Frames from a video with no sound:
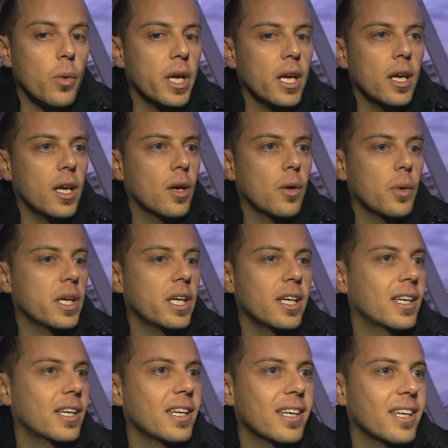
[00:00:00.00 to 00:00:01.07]
We we
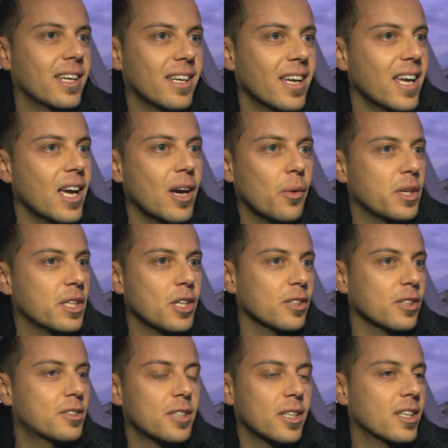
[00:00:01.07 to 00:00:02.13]
we
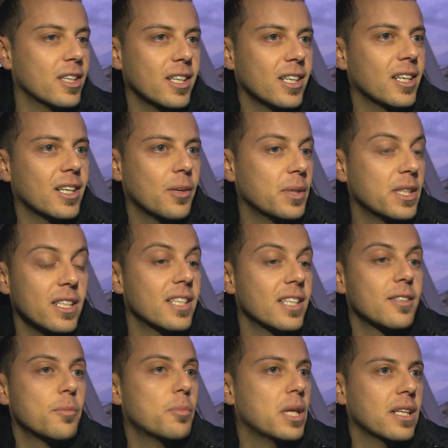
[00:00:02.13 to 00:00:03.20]
don't. Uh, we
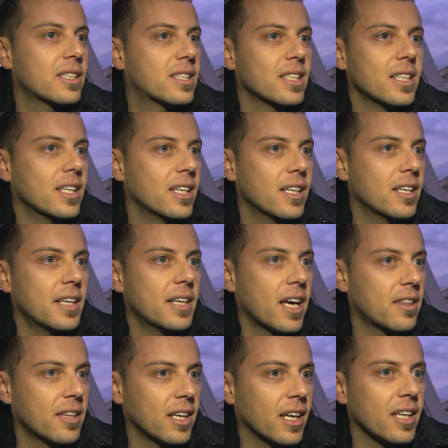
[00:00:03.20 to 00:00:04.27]
didn't build uh,
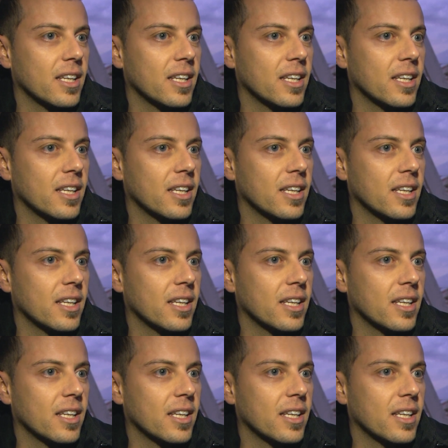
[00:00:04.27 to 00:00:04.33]
nothing.